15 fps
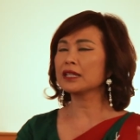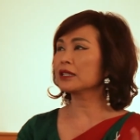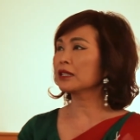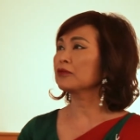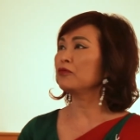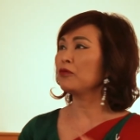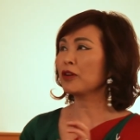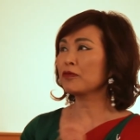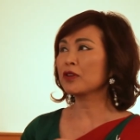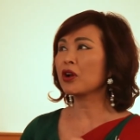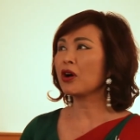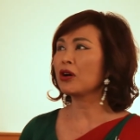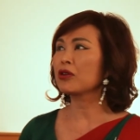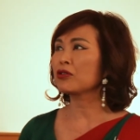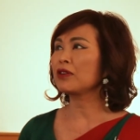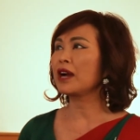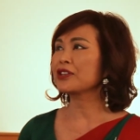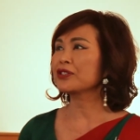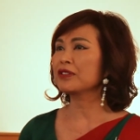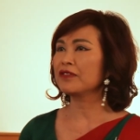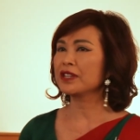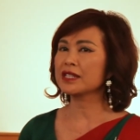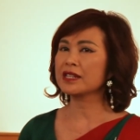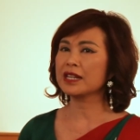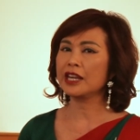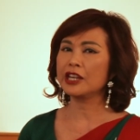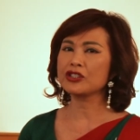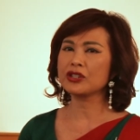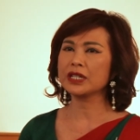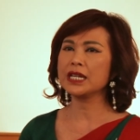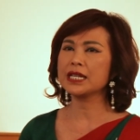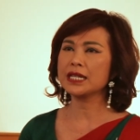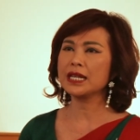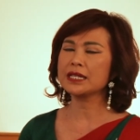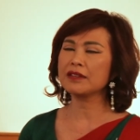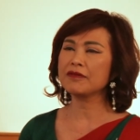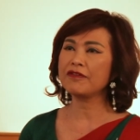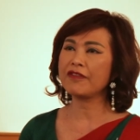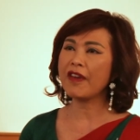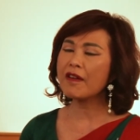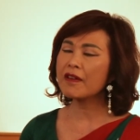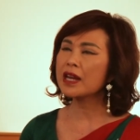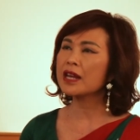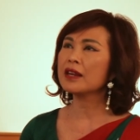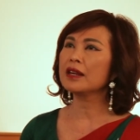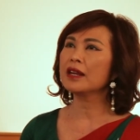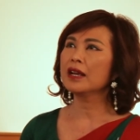that what we call crash investigation, is a very,